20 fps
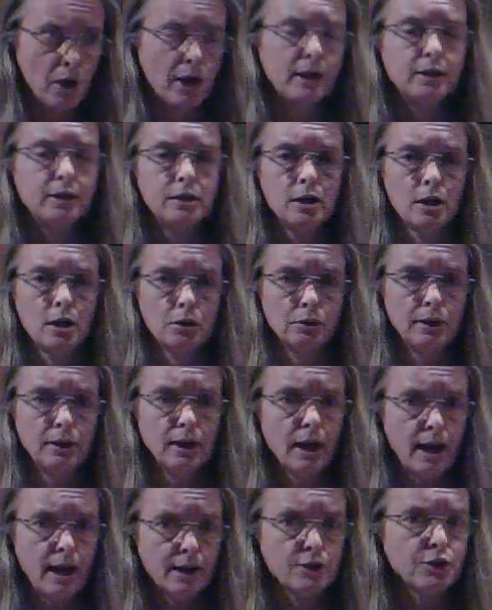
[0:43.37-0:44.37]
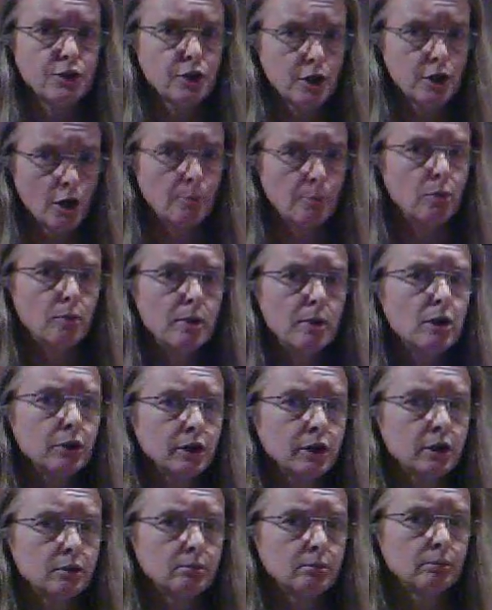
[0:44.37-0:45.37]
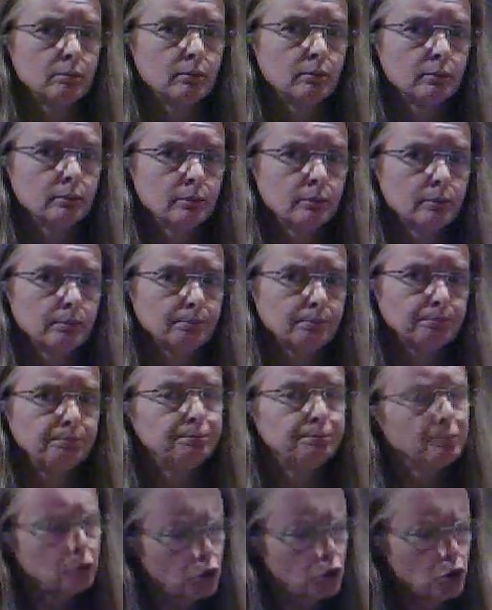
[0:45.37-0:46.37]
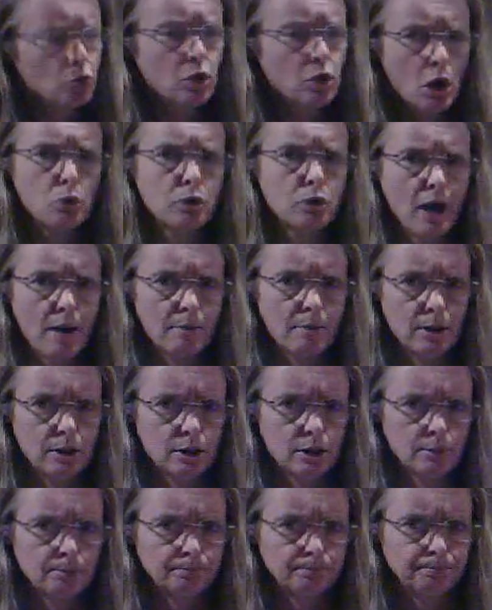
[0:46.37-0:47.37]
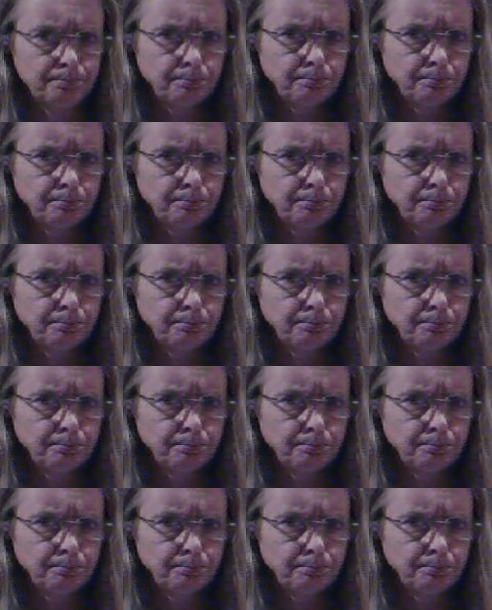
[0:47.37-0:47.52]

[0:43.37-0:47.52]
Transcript: but it only lacks a couple million to go diamond.